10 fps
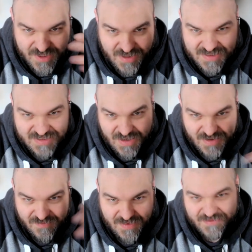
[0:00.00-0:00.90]
I'll sit
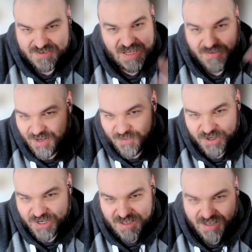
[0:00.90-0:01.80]
down, if there's an outline I'm
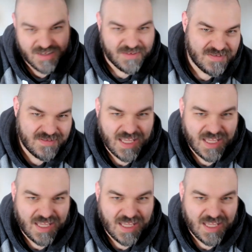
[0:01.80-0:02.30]
working on,